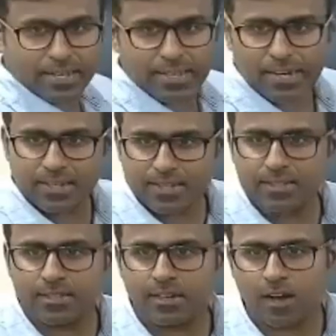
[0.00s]
that this
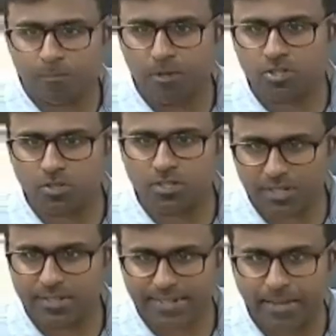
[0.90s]
is an
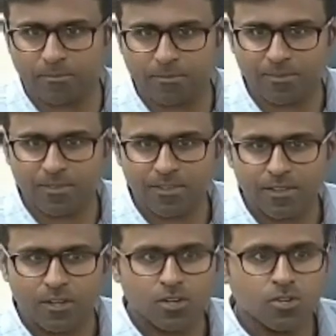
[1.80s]
opportunistic time,
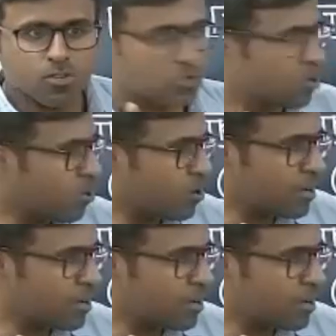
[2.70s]
so